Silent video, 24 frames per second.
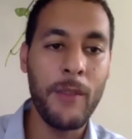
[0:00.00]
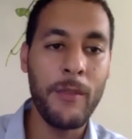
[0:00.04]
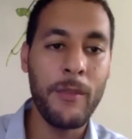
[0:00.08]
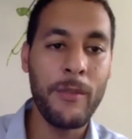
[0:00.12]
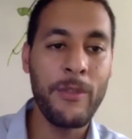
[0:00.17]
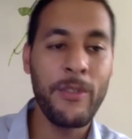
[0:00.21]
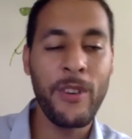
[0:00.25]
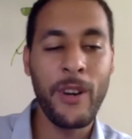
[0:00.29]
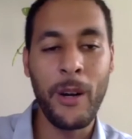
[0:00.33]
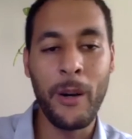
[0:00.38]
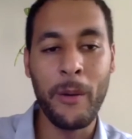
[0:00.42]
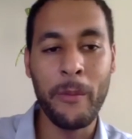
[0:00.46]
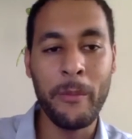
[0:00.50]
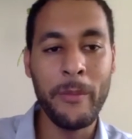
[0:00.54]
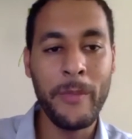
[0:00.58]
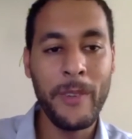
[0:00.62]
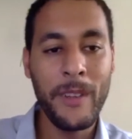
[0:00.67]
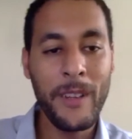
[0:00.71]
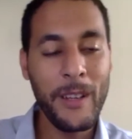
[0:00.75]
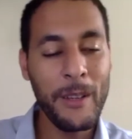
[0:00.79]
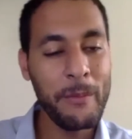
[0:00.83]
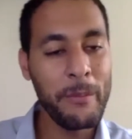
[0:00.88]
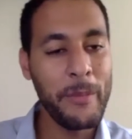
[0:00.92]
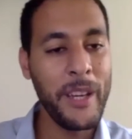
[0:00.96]
from
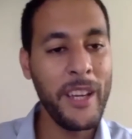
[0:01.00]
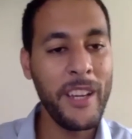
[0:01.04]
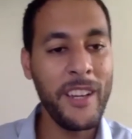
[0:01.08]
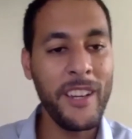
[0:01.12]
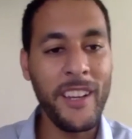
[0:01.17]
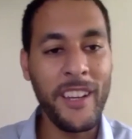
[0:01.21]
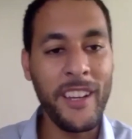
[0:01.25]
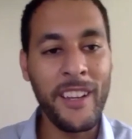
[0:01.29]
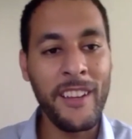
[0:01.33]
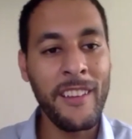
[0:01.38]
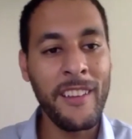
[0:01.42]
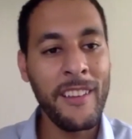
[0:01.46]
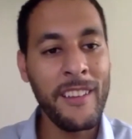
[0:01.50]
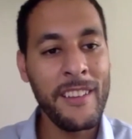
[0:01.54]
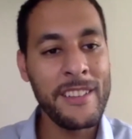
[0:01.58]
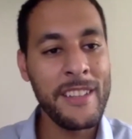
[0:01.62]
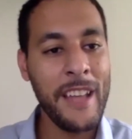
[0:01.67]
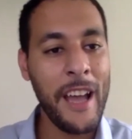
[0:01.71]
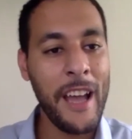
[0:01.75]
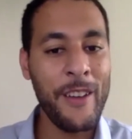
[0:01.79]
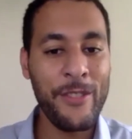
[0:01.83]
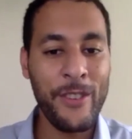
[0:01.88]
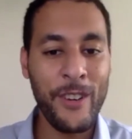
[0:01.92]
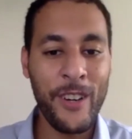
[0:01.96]
being a
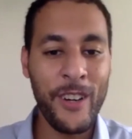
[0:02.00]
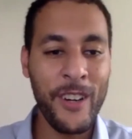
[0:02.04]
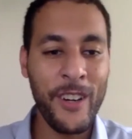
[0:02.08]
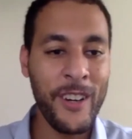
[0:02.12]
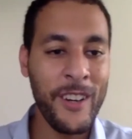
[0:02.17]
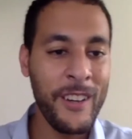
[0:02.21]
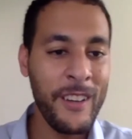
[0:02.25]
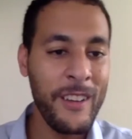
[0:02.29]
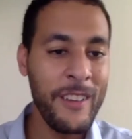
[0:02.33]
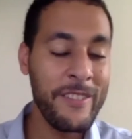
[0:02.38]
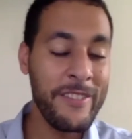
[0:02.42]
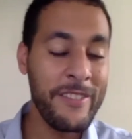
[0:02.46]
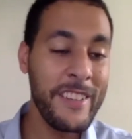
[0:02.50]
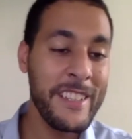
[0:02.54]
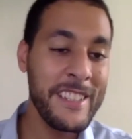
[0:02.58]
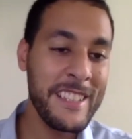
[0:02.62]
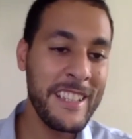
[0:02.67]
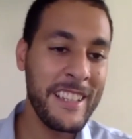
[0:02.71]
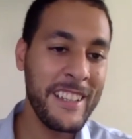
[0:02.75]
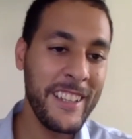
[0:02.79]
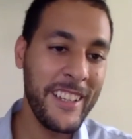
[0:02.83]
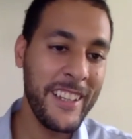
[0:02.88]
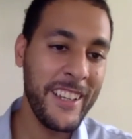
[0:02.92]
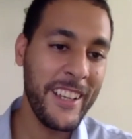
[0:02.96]
staffer
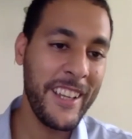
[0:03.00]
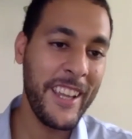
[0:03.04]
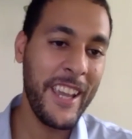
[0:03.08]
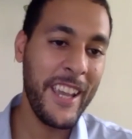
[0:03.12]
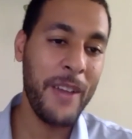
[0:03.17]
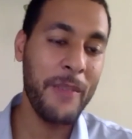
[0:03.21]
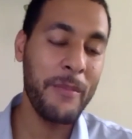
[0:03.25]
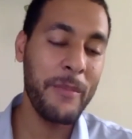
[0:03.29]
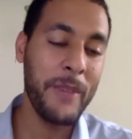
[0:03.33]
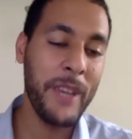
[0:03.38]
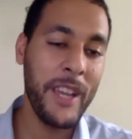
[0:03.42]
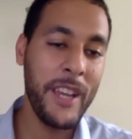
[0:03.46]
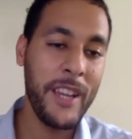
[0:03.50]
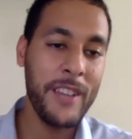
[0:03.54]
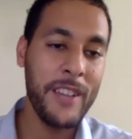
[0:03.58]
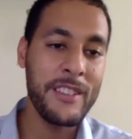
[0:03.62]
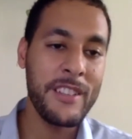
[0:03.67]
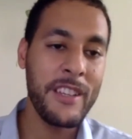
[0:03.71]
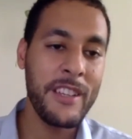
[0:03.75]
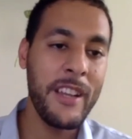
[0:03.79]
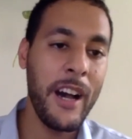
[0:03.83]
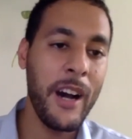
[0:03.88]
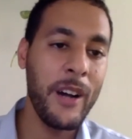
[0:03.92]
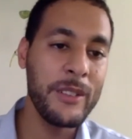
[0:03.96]
physically in a campaign
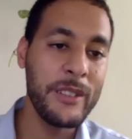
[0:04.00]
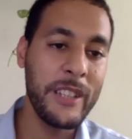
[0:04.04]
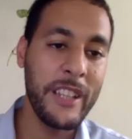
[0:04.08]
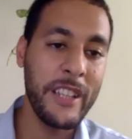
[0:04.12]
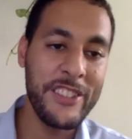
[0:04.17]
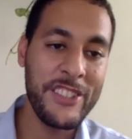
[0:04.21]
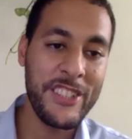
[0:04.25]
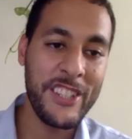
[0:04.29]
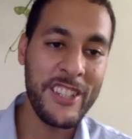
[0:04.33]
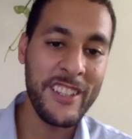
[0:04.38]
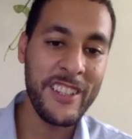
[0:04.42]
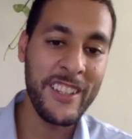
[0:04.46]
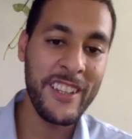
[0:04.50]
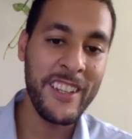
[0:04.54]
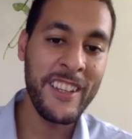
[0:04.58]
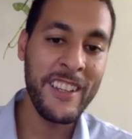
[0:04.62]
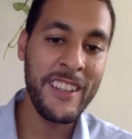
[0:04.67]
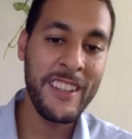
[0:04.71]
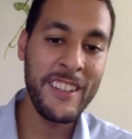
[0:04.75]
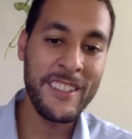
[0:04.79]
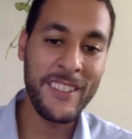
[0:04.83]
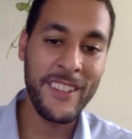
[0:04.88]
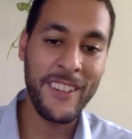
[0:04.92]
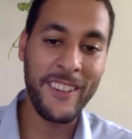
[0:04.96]
to now digitally.
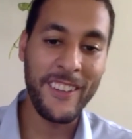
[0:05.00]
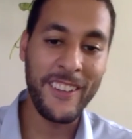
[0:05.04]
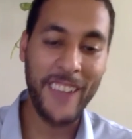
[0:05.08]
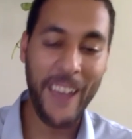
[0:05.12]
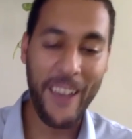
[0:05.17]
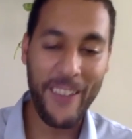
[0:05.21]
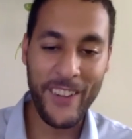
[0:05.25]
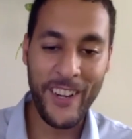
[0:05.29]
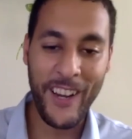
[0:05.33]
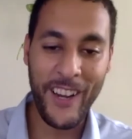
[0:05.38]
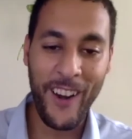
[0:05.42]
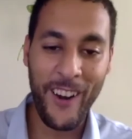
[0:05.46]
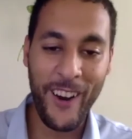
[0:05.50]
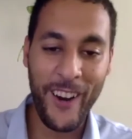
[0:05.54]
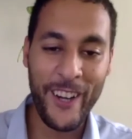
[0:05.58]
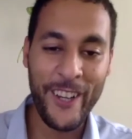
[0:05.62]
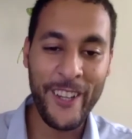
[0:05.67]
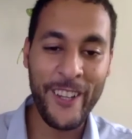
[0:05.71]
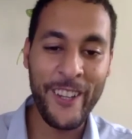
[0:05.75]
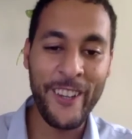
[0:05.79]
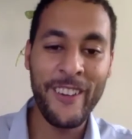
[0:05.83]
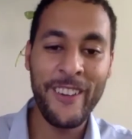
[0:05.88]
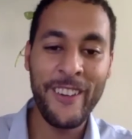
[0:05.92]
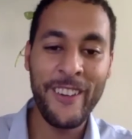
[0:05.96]
So Kevin, how are you?